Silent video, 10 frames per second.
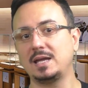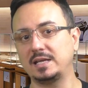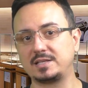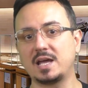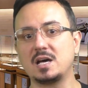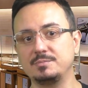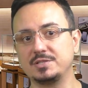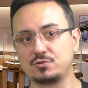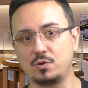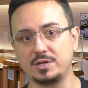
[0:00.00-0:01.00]
it cannot be
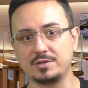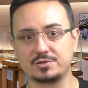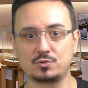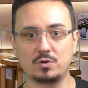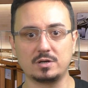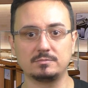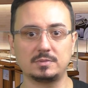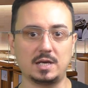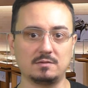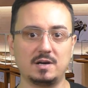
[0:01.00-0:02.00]
sold in the store, and